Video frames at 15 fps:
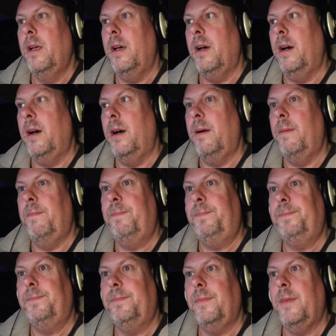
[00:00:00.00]

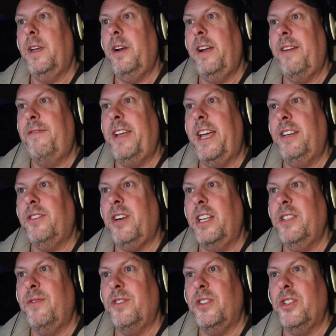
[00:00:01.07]
Here you have day
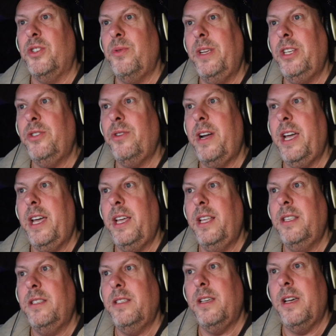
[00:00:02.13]
trades versus swing
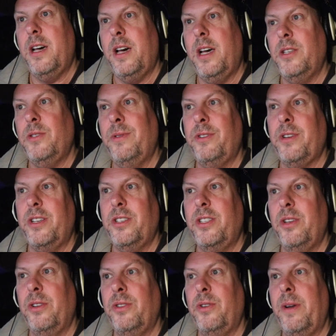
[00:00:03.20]
trades. Swing trades
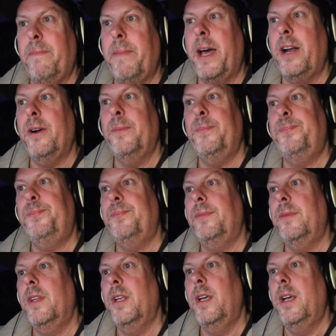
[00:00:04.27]
still doing better,
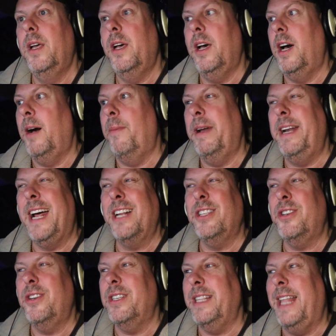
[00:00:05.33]
but not as
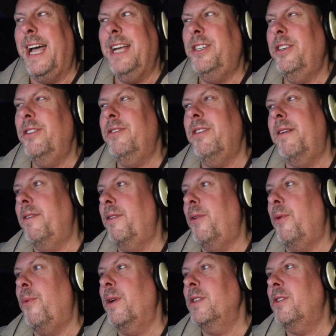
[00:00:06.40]
good as last year, so I don't
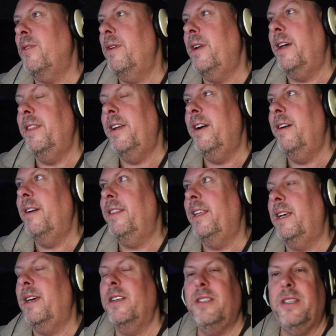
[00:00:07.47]
know what's going on there. I
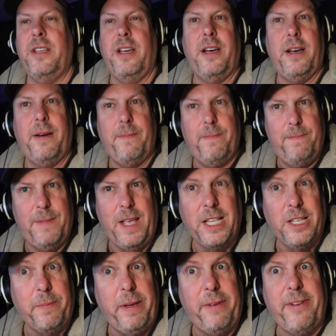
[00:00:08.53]
think because the
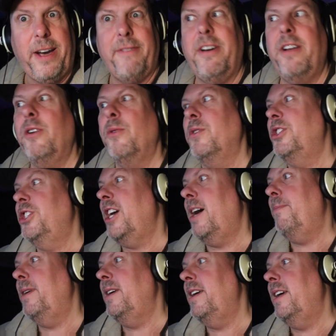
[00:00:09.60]
S&P 500 was
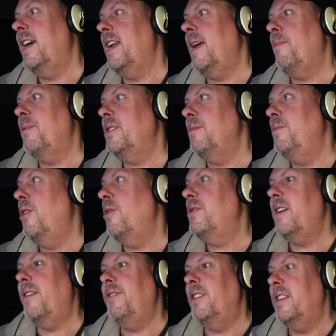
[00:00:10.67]
choppy, and I put some notes
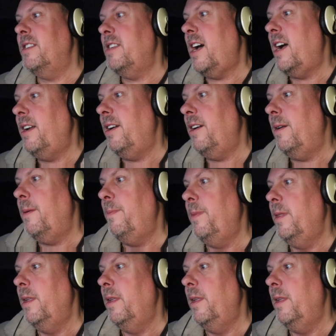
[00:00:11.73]
off to the side here.